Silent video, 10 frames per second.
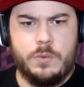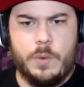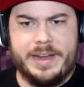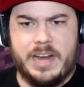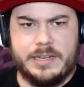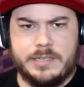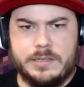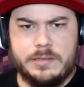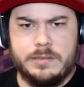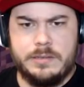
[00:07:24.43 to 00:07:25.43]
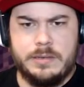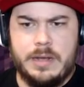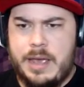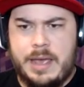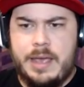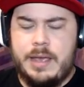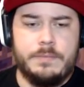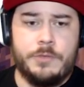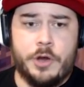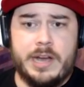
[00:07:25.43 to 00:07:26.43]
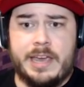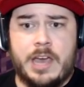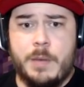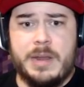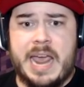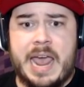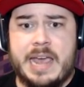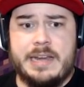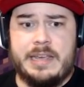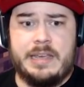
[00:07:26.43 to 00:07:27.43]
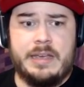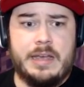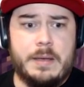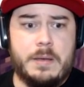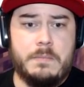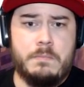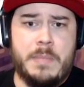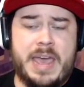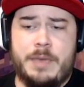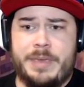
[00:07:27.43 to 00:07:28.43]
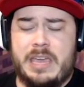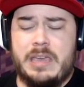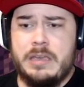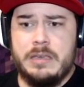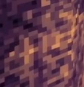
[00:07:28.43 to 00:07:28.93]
Why not? They're gonna come in handy, maybe.